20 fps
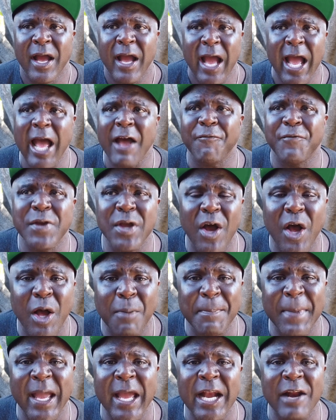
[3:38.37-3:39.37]
Half of
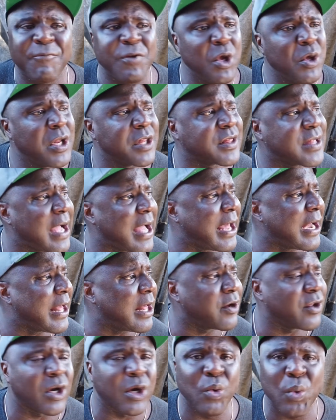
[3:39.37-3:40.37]
y'all, man, if you just got
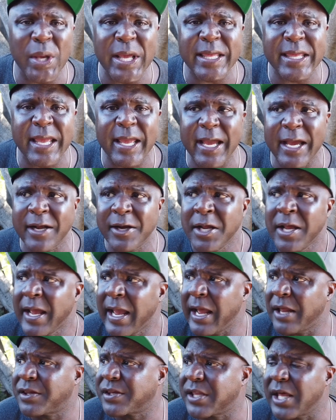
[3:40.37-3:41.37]
out on a weekend
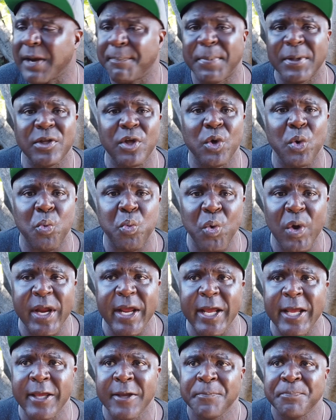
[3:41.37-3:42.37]
and set up a little
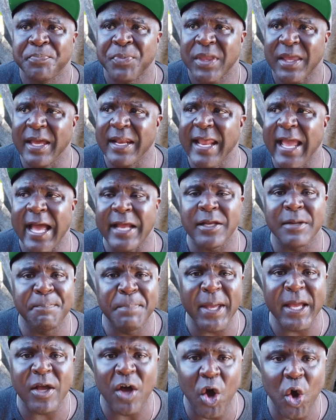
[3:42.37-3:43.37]
ring and had the
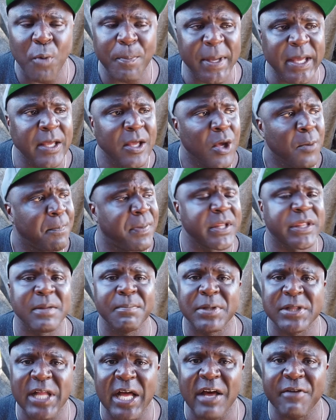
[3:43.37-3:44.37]
big homie put
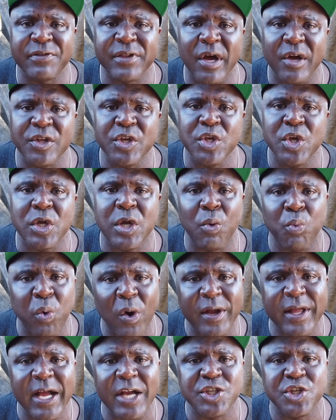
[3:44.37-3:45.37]
some gloves on you, you could
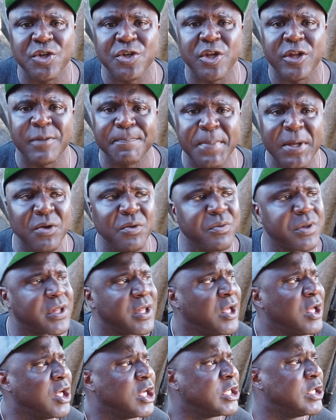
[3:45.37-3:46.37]
work out your
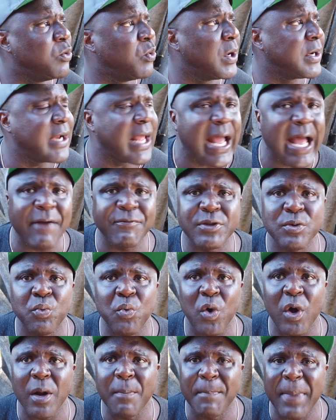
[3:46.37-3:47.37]
disputes. You wouldn't have to
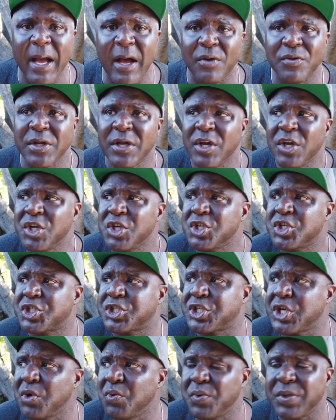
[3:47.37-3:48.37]
worry about
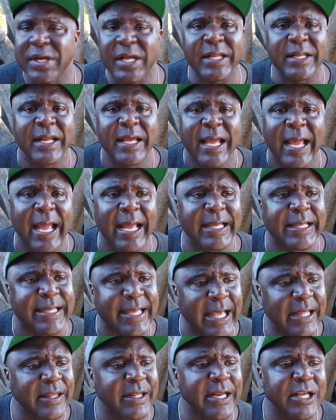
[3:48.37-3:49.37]
shooting and
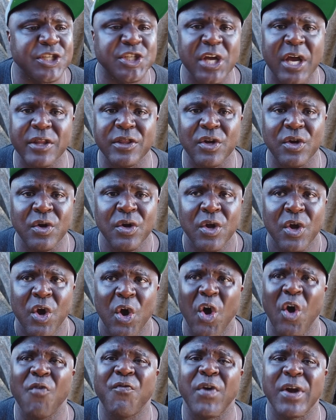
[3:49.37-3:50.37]
killing each other
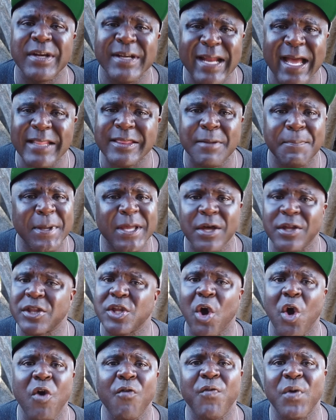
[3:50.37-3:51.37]
over nothing
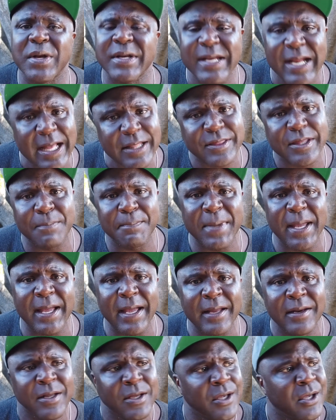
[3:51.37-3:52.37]
because over nothing,
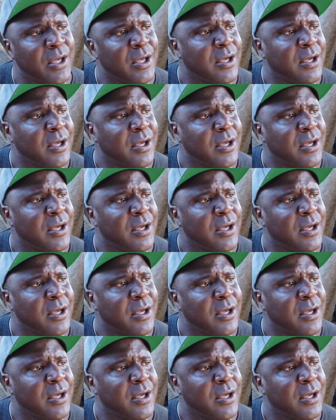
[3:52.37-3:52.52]
man.